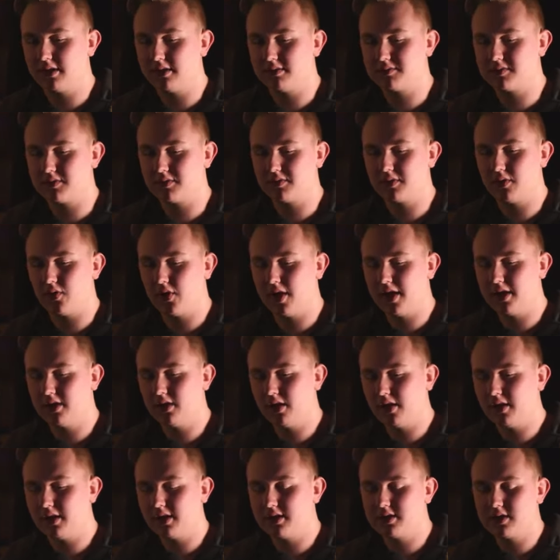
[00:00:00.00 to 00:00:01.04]
So go ahead and
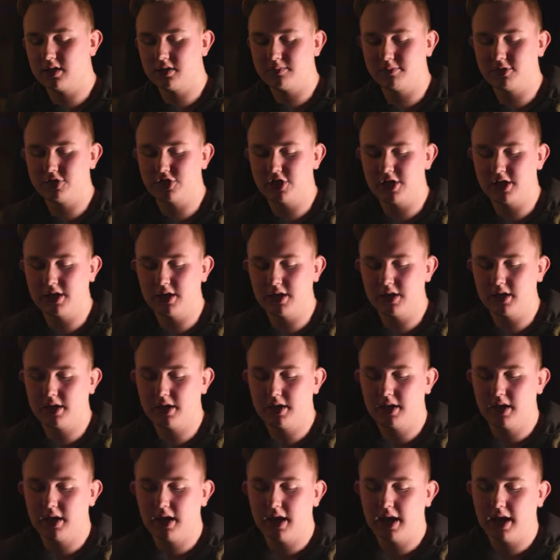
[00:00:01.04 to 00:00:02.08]
log into your machine
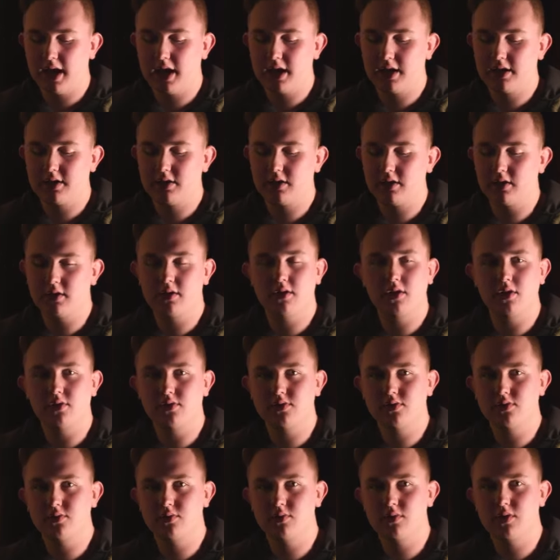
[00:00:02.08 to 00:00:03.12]
and go
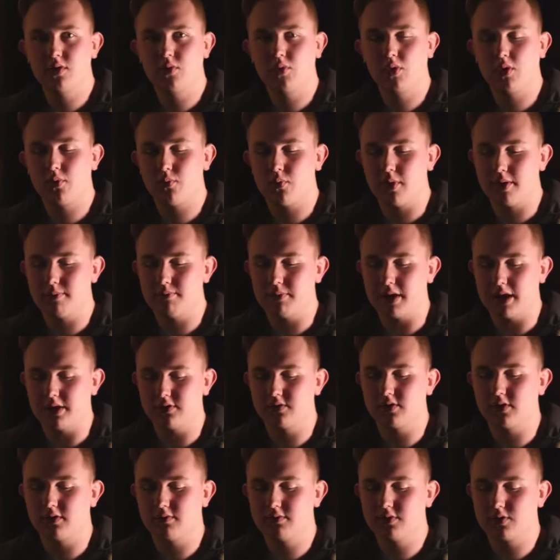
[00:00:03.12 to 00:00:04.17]
to your web
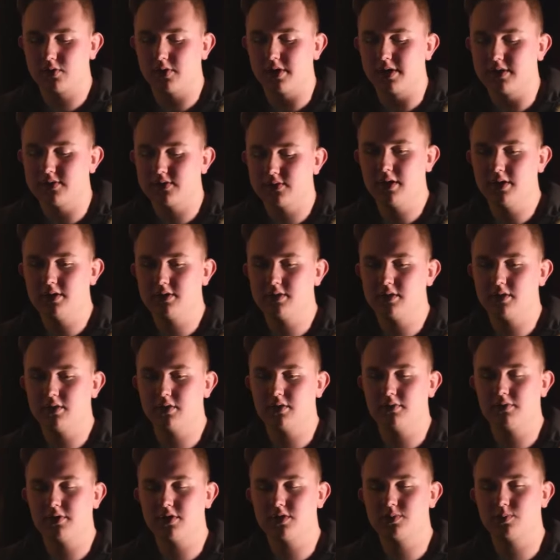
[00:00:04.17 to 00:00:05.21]
browser of choice. So the
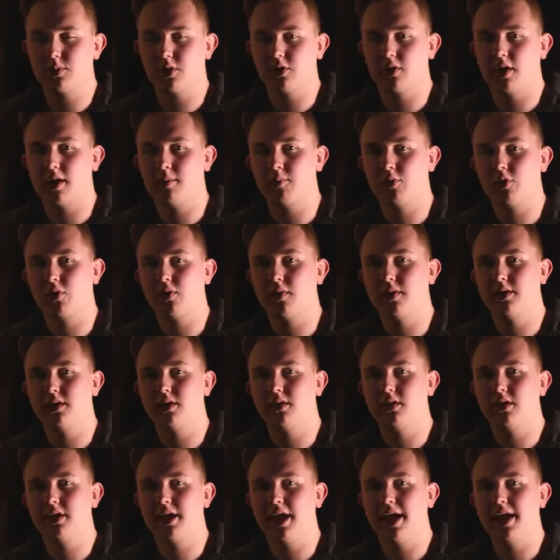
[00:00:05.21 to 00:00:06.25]
first program we're going to
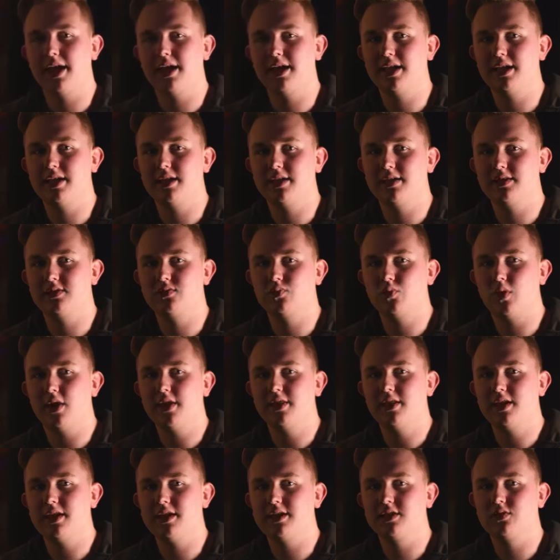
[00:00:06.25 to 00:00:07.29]
look at is one
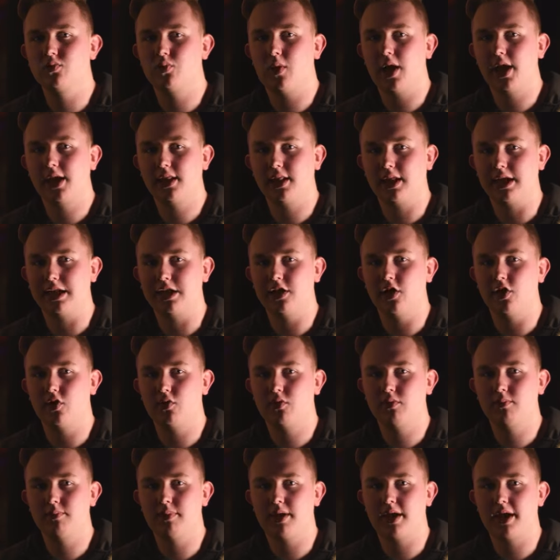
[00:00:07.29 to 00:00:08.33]
that is widely
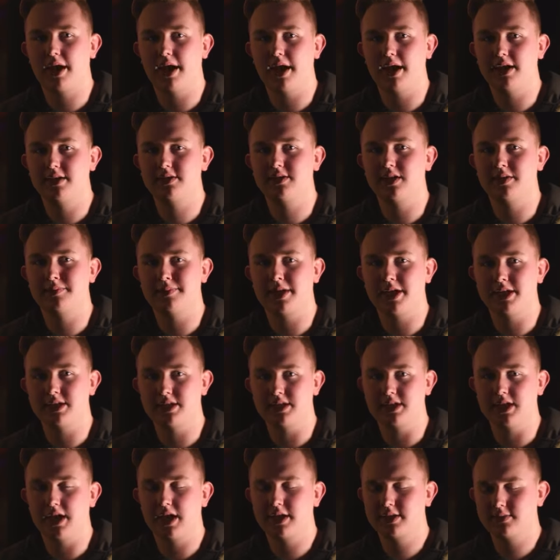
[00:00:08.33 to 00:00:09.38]
known by some IT
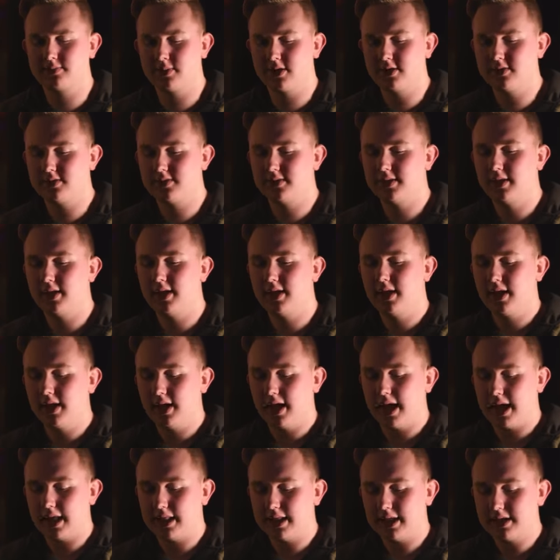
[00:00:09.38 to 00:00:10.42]
experts,
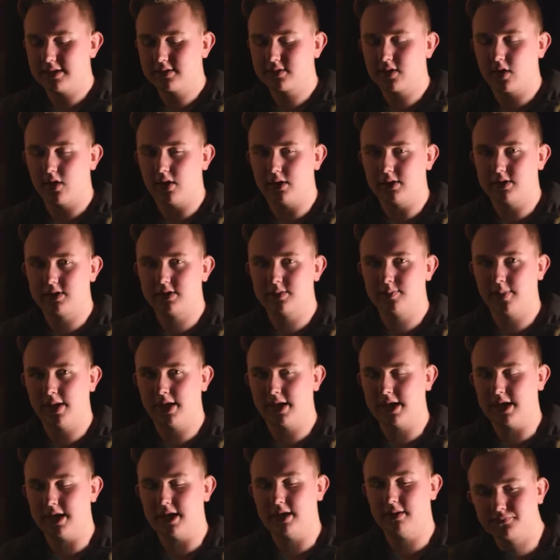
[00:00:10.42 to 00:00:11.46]
and that is called
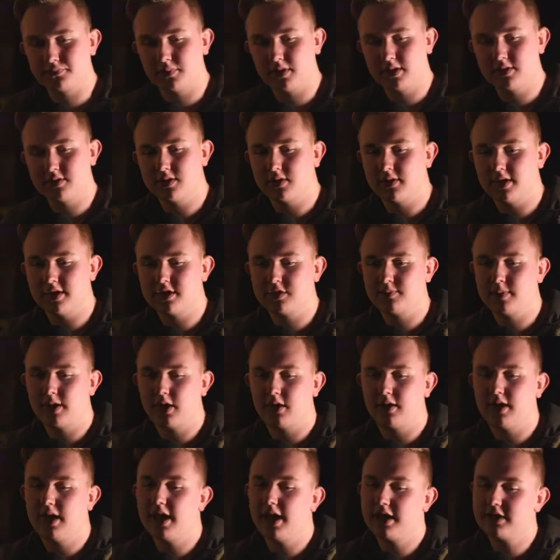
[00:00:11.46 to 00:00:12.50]
Speccy. So that's
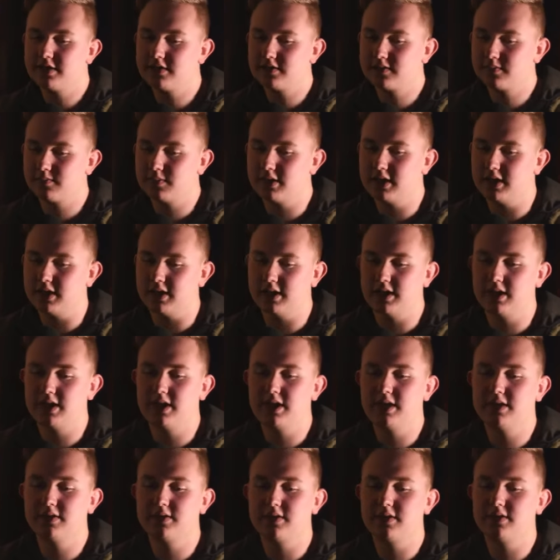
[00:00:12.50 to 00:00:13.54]
spelled
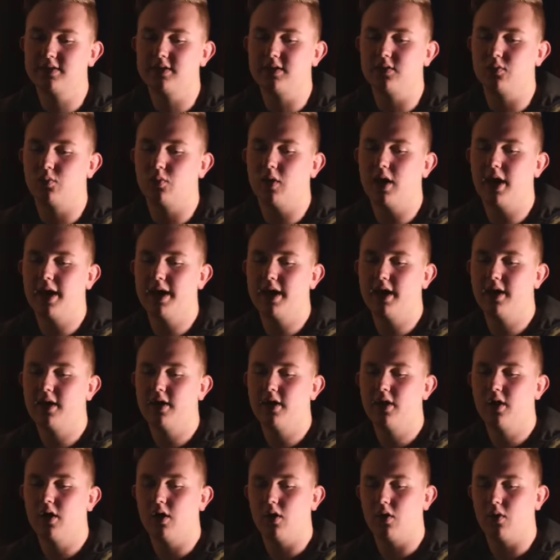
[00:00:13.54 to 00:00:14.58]
S-P-E-C-C-Y,
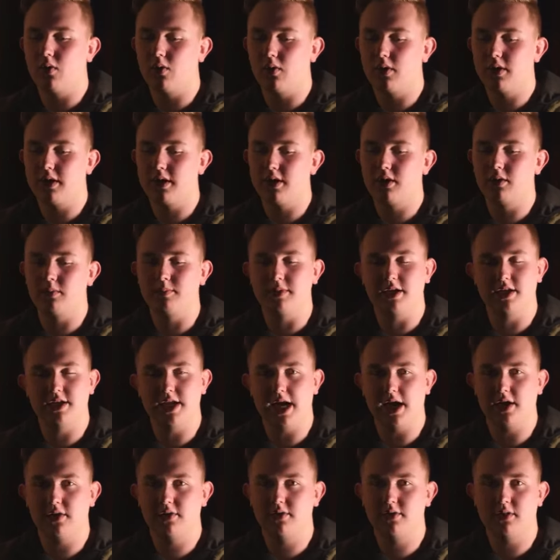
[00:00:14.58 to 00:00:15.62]
or it'll be
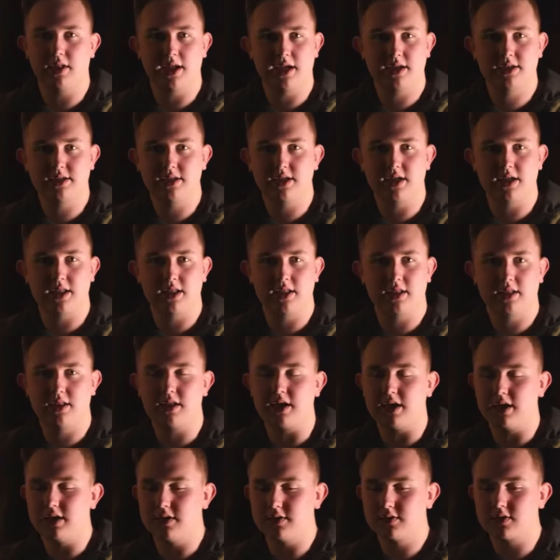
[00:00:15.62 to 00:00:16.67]
now linked in
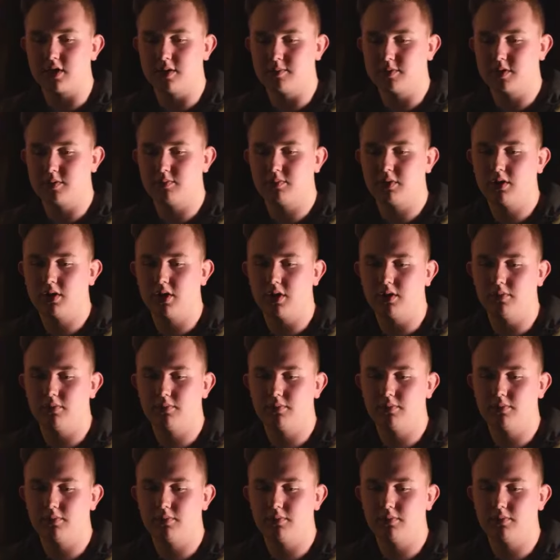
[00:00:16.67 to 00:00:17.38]
the description below.